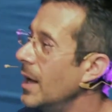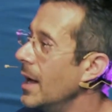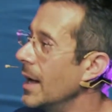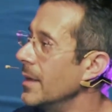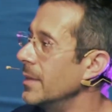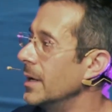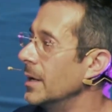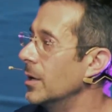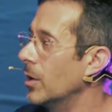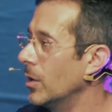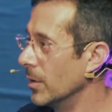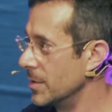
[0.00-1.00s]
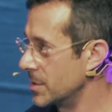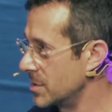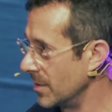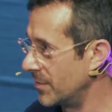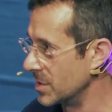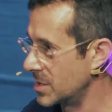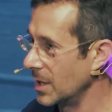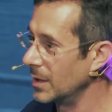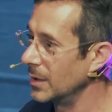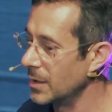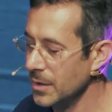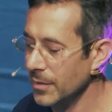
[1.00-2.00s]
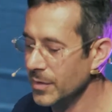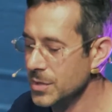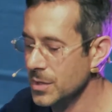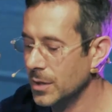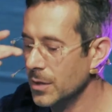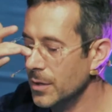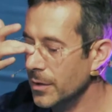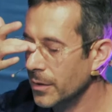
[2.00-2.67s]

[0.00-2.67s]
and then all this stuff is taken care of and secured.